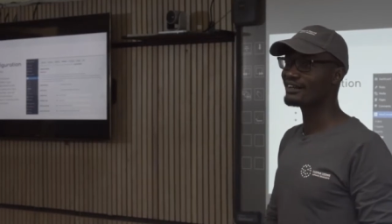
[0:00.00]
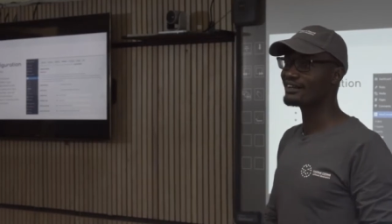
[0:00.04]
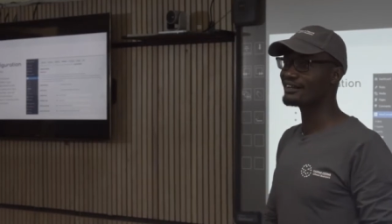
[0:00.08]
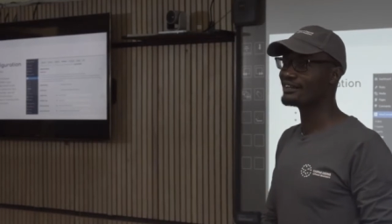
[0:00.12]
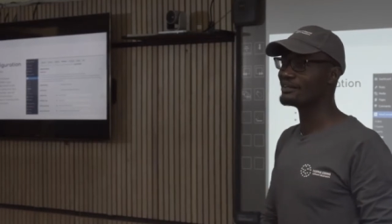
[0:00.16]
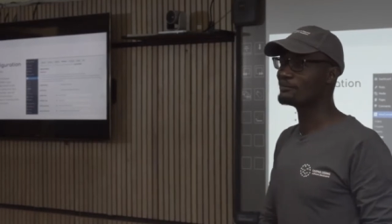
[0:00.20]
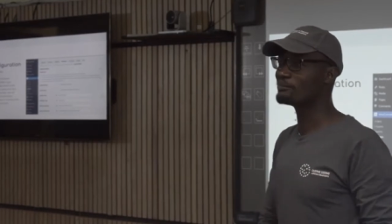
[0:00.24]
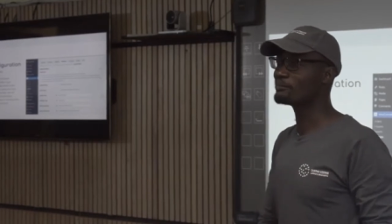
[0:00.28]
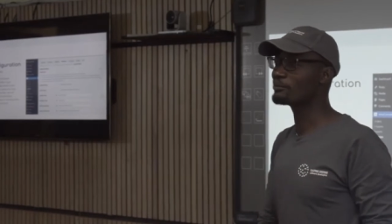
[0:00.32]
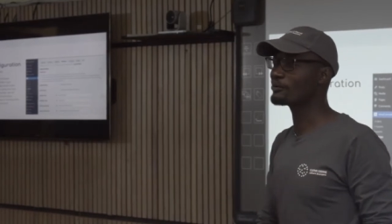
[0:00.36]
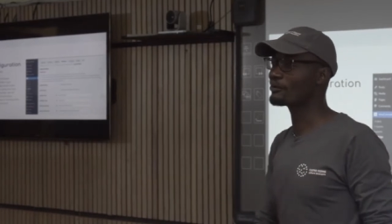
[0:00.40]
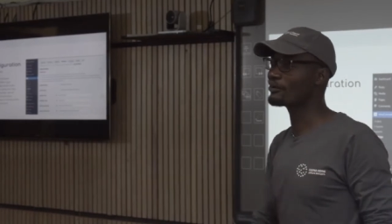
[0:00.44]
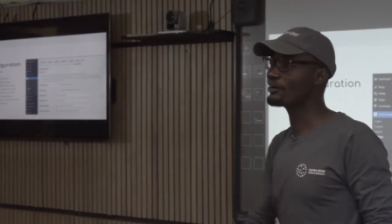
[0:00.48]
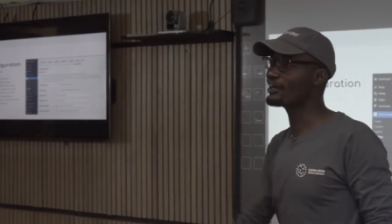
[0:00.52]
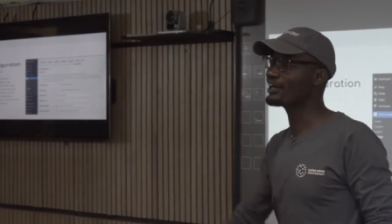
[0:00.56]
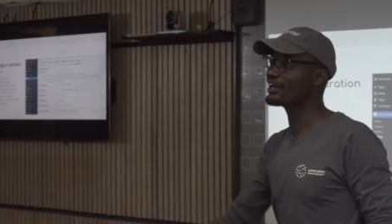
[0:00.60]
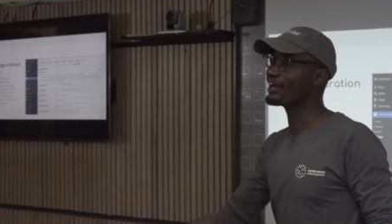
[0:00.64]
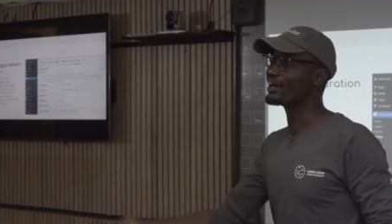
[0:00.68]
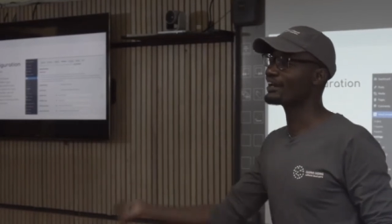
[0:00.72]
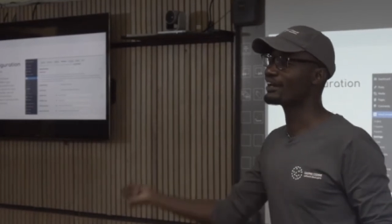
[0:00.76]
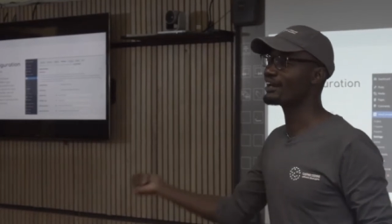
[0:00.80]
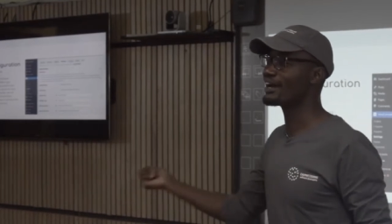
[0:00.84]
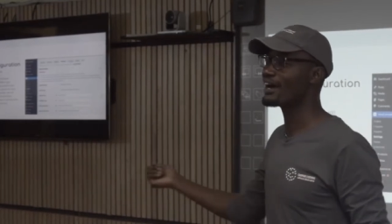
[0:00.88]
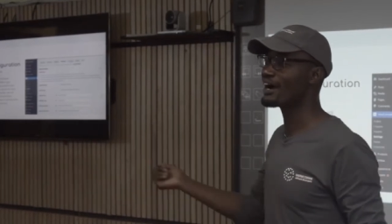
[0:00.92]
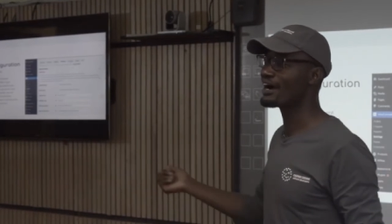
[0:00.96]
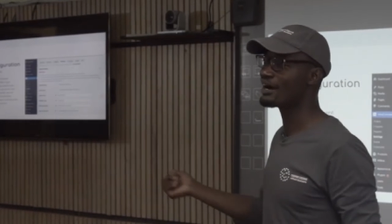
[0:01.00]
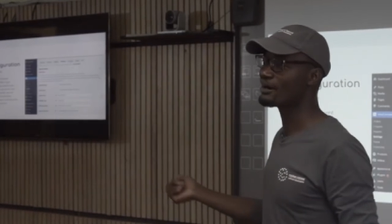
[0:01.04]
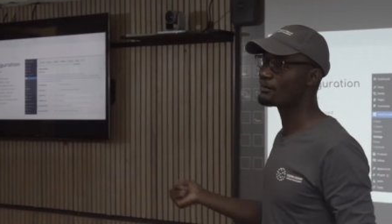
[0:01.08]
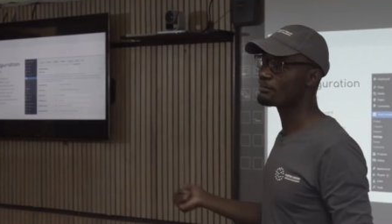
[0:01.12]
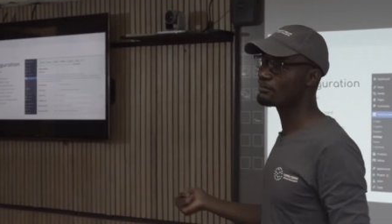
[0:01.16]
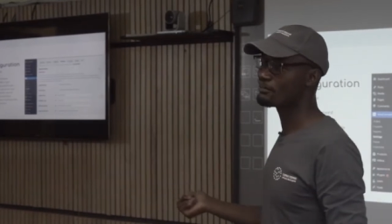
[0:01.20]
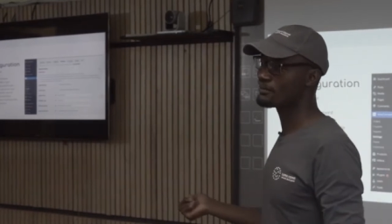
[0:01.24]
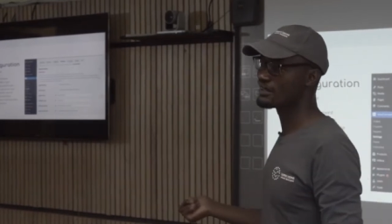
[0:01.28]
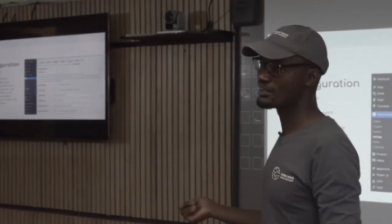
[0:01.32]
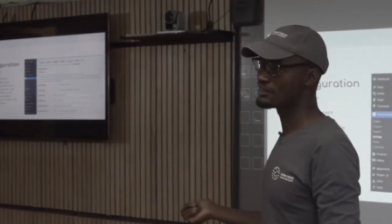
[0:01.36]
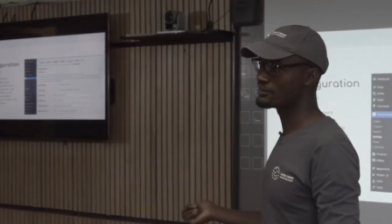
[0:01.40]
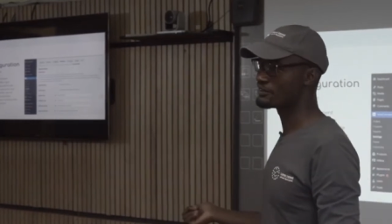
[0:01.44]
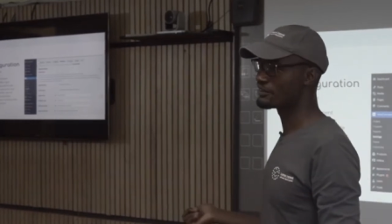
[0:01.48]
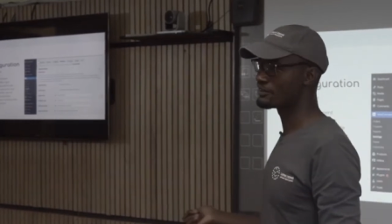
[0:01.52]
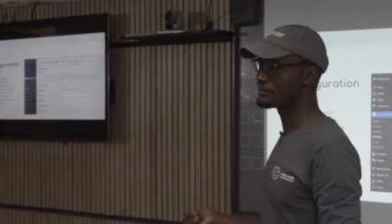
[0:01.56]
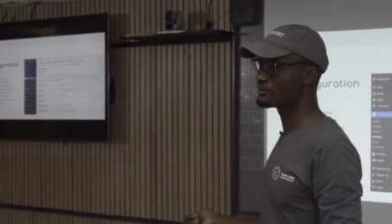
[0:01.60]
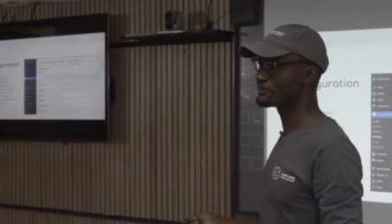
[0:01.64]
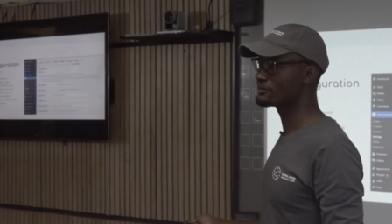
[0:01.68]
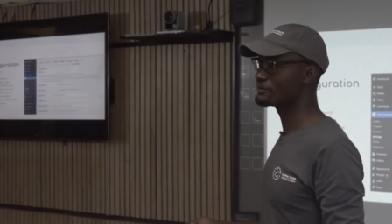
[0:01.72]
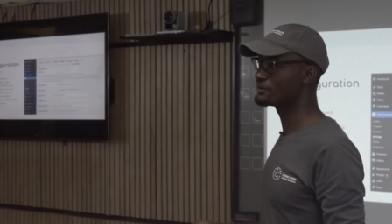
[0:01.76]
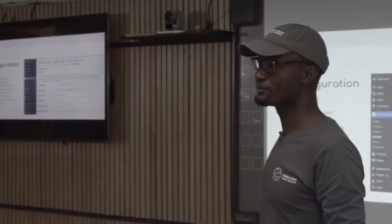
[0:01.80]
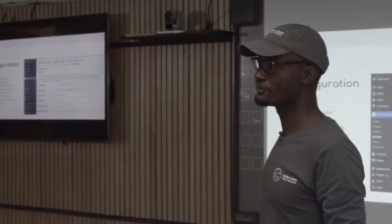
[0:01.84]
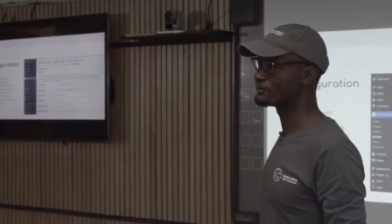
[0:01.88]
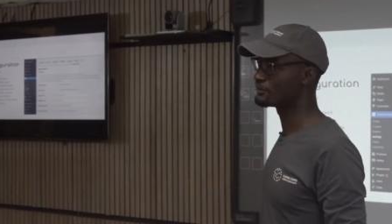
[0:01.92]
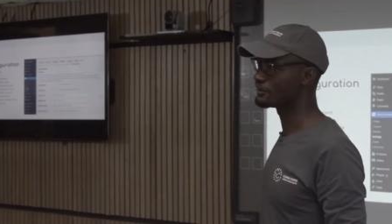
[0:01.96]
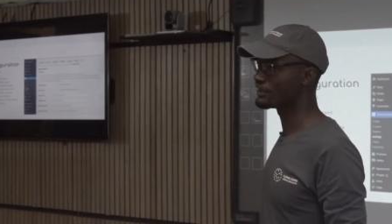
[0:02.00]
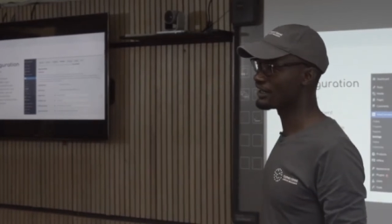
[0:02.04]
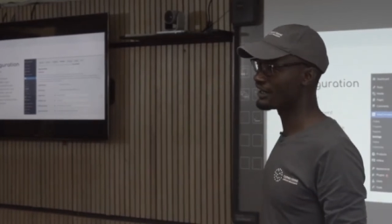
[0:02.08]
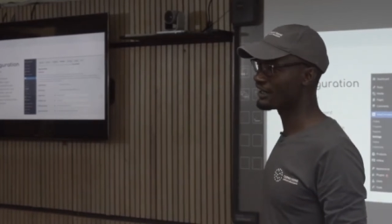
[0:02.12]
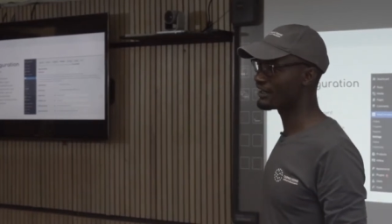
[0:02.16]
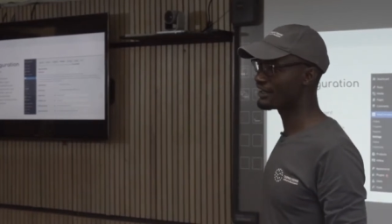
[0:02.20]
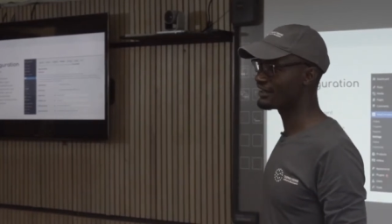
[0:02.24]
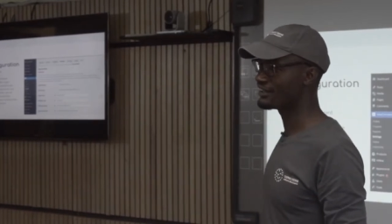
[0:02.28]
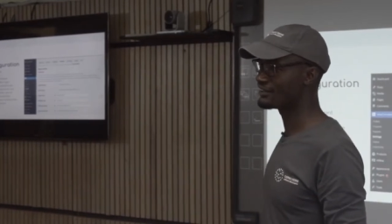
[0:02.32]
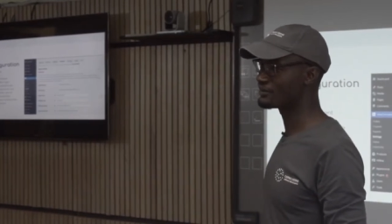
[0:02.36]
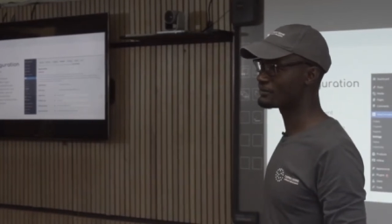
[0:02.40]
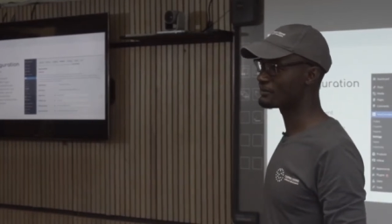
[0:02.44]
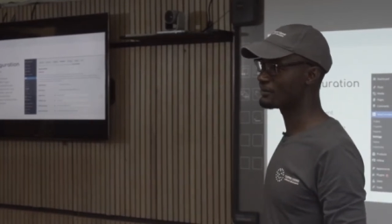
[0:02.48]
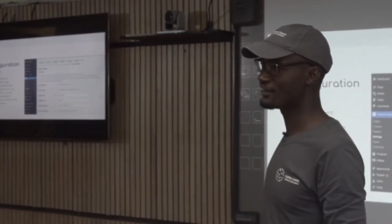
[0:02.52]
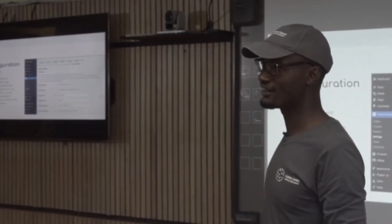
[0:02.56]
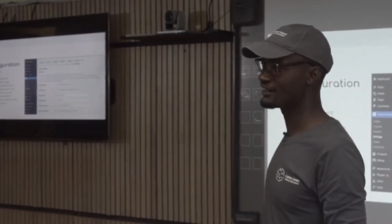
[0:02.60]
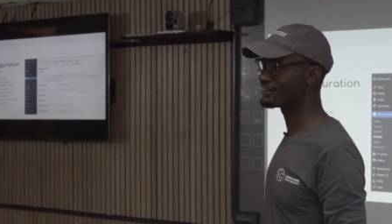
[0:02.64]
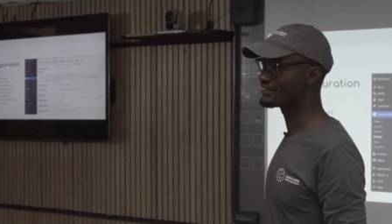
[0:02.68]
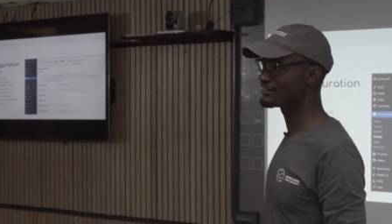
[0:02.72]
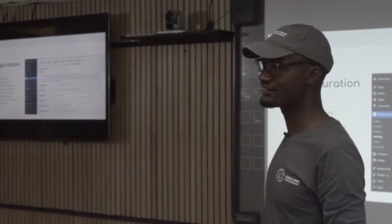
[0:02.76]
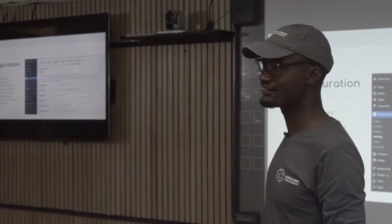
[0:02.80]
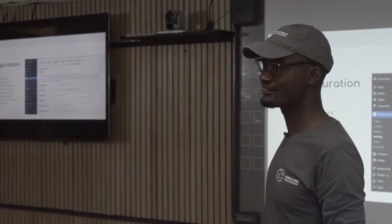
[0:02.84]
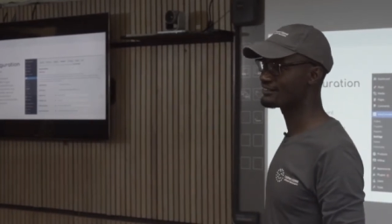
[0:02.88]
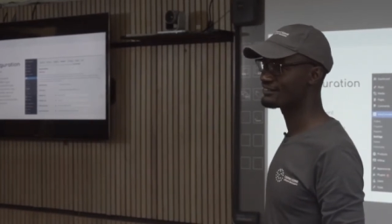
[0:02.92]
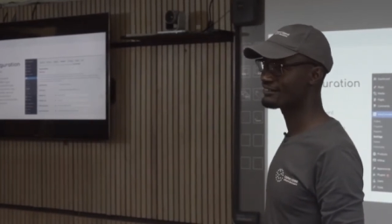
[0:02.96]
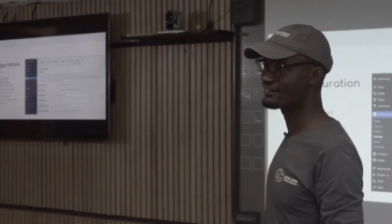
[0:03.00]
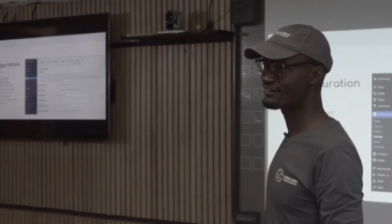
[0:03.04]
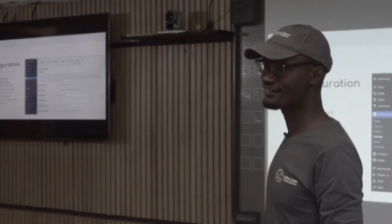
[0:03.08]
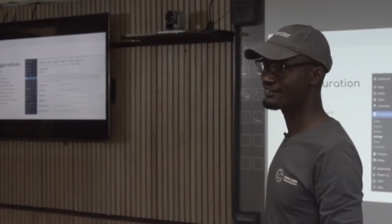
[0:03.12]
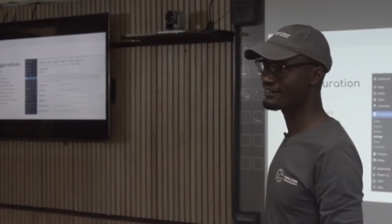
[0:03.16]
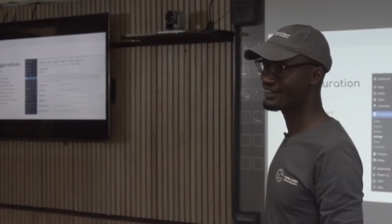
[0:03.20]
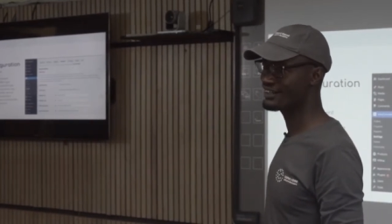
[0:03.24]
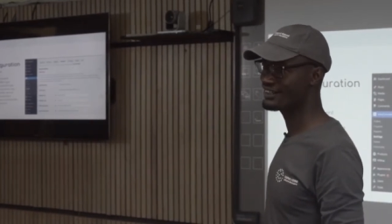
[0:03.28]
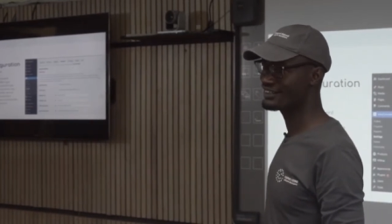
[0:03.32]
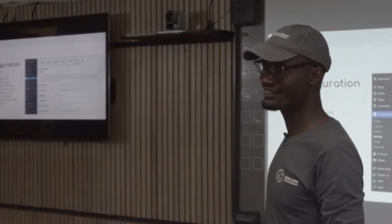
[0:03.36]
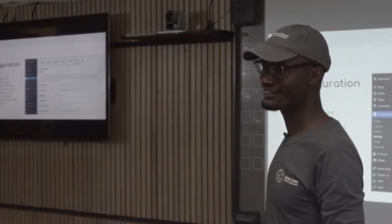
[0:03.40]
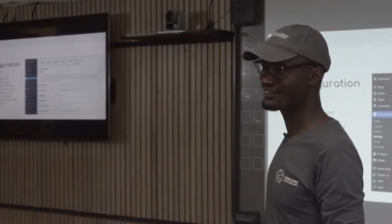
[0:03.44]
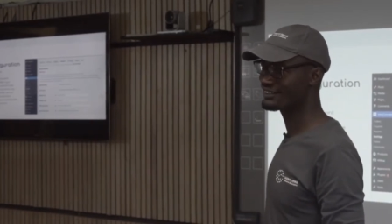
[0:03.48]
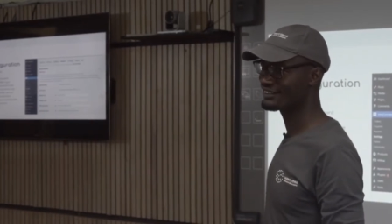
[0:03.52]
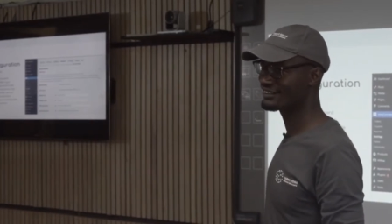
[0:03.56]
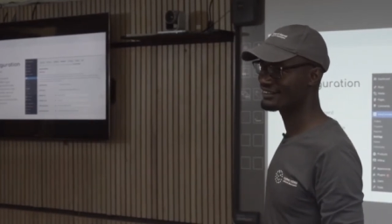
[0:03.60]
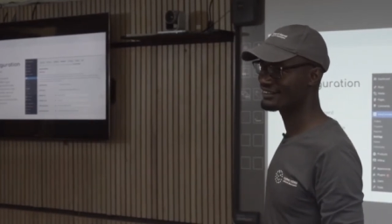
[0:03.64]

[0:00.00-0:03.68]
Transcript: deploying an app that you're not sure it works, right?